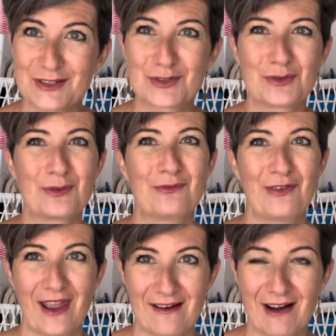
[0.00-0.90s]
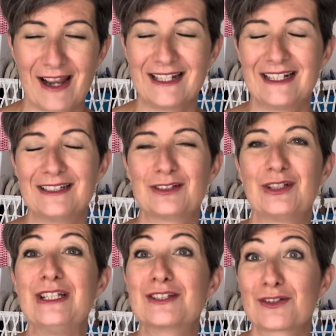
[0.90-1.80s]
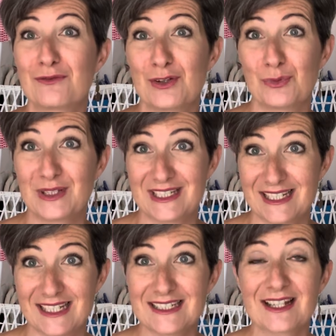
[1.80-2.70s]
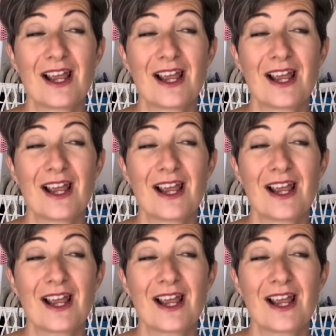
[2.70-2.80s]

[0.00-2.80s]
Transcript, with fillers: to Vera in a little interview we did,